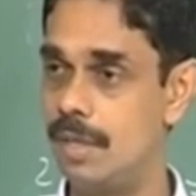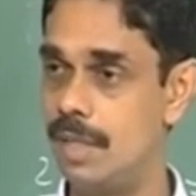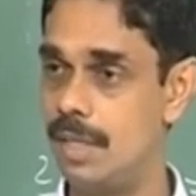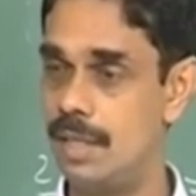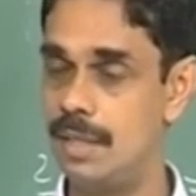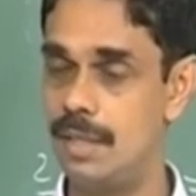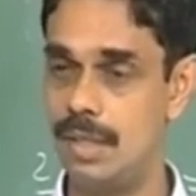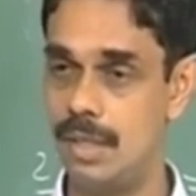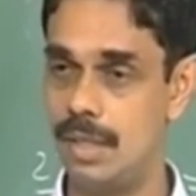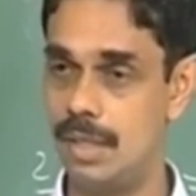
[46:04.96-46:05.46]
an
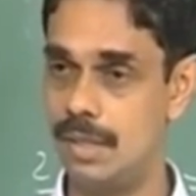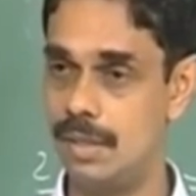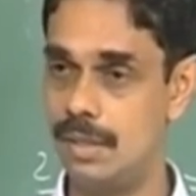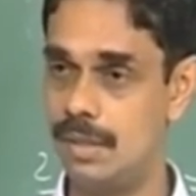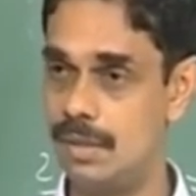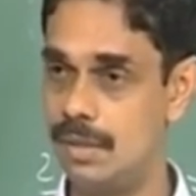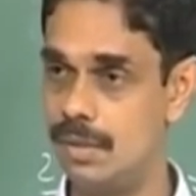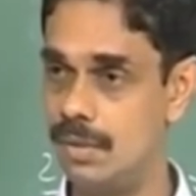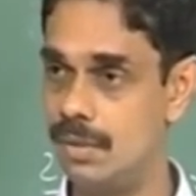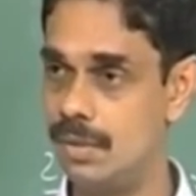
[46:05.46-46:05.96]

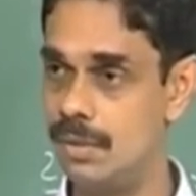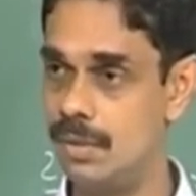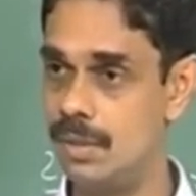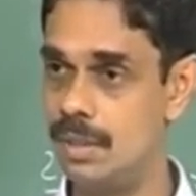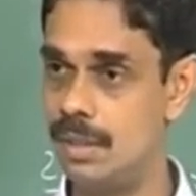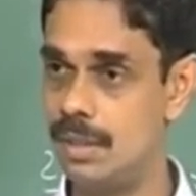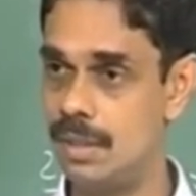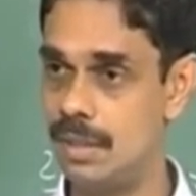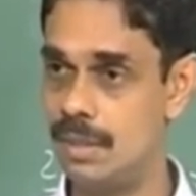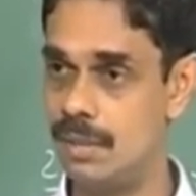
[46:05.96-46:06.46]
introduction to
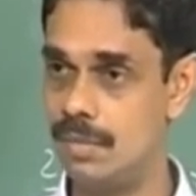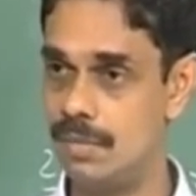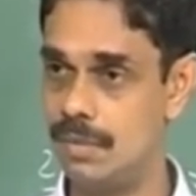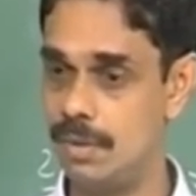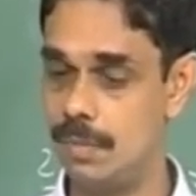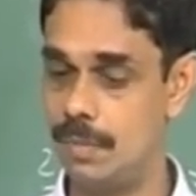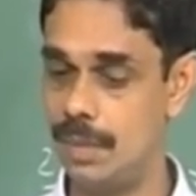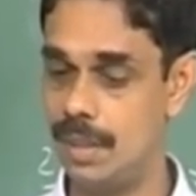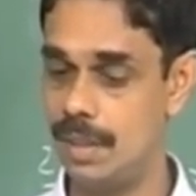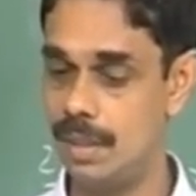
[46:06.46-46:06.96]
this kind of
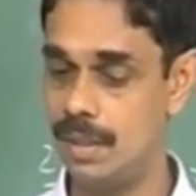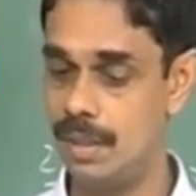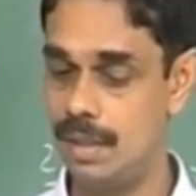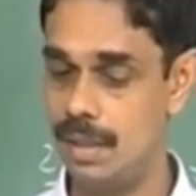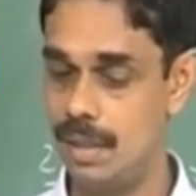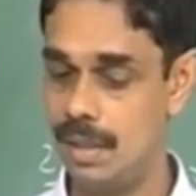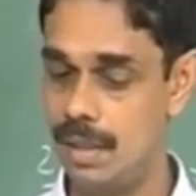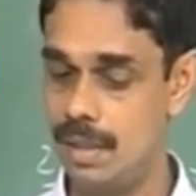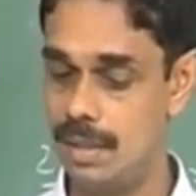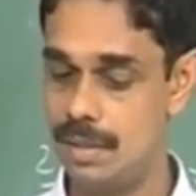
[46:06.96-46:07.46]
topic.
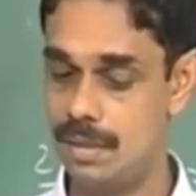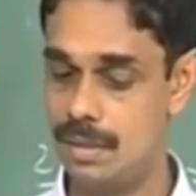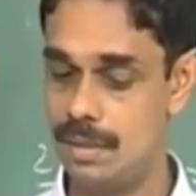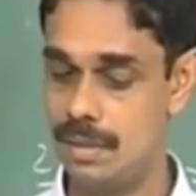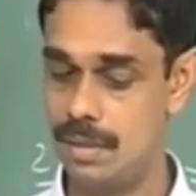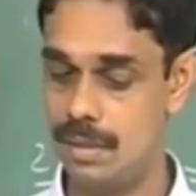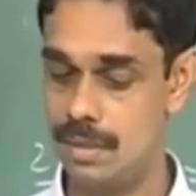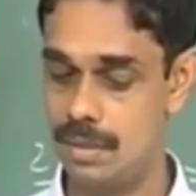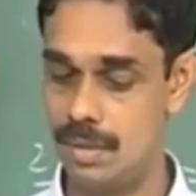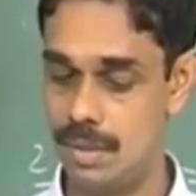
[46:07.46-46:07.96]

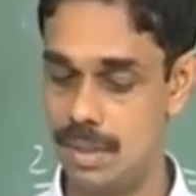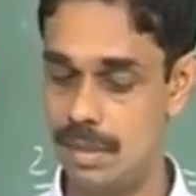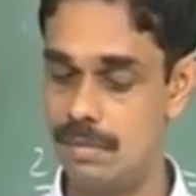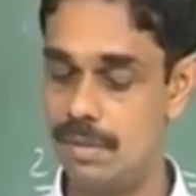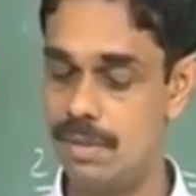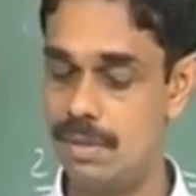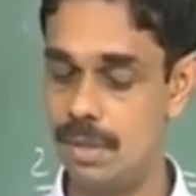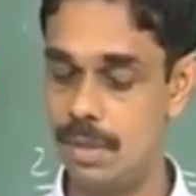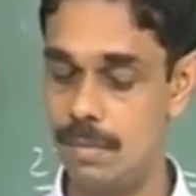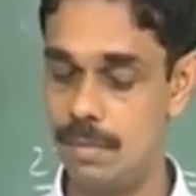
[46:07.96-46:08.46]
So I
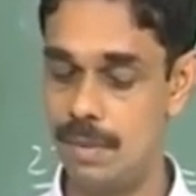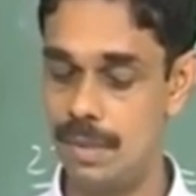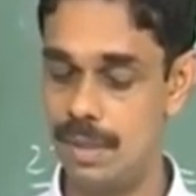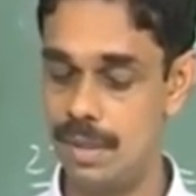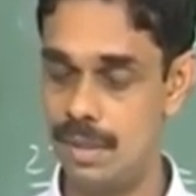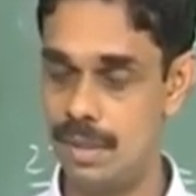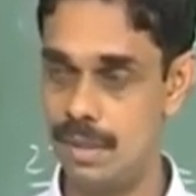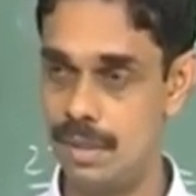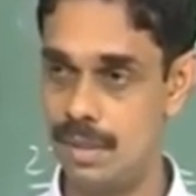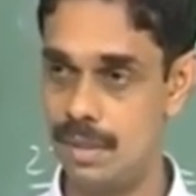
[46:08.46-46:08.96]
will stop
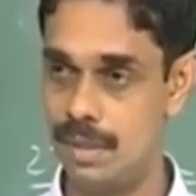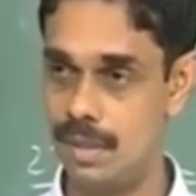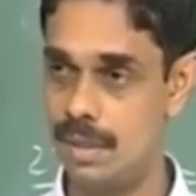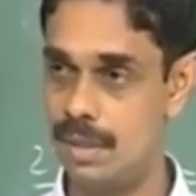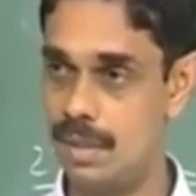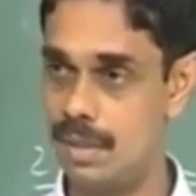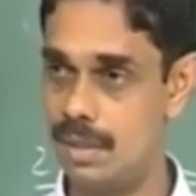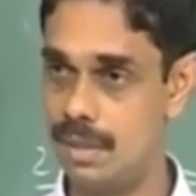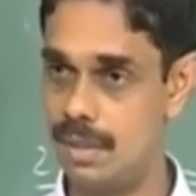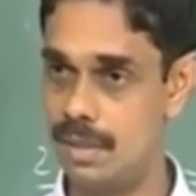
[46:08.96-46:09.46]
here
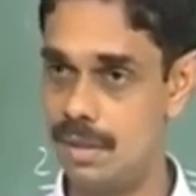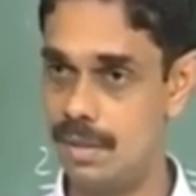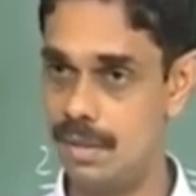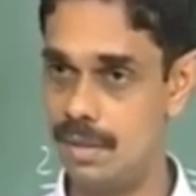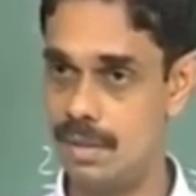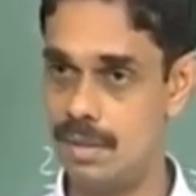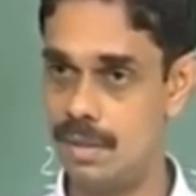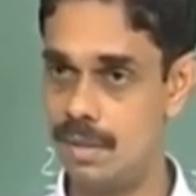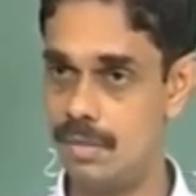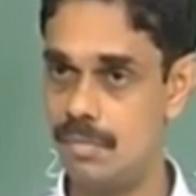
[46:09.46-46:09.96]
uh,
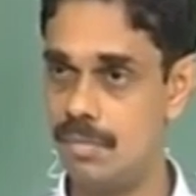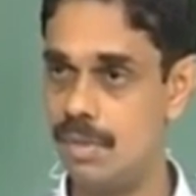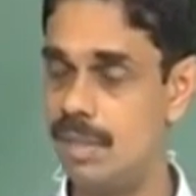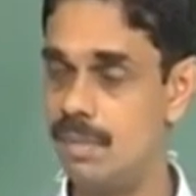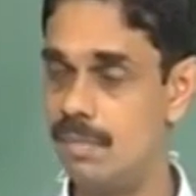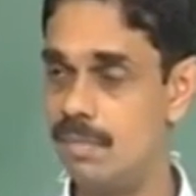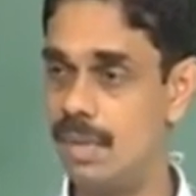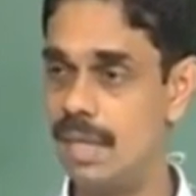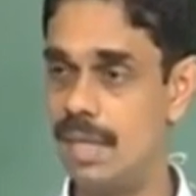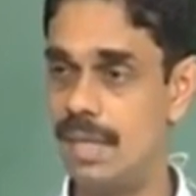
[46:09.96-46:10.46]

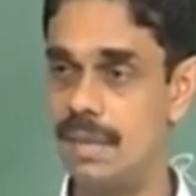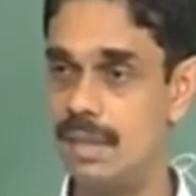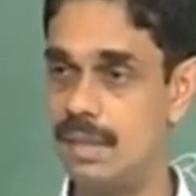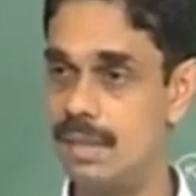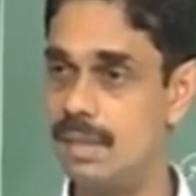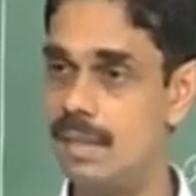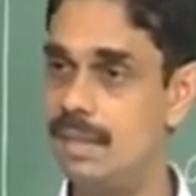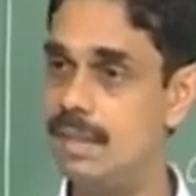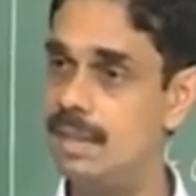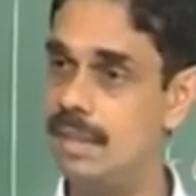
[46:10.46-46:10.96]
with my
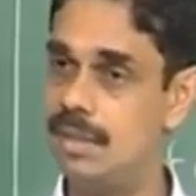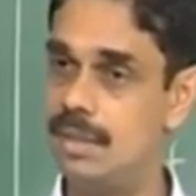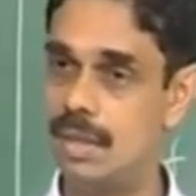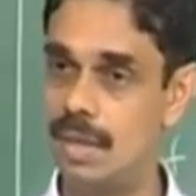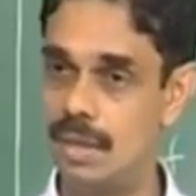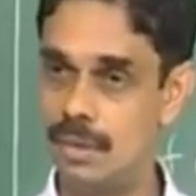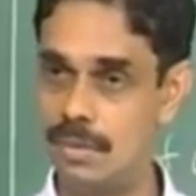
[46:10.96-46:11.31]
teaching on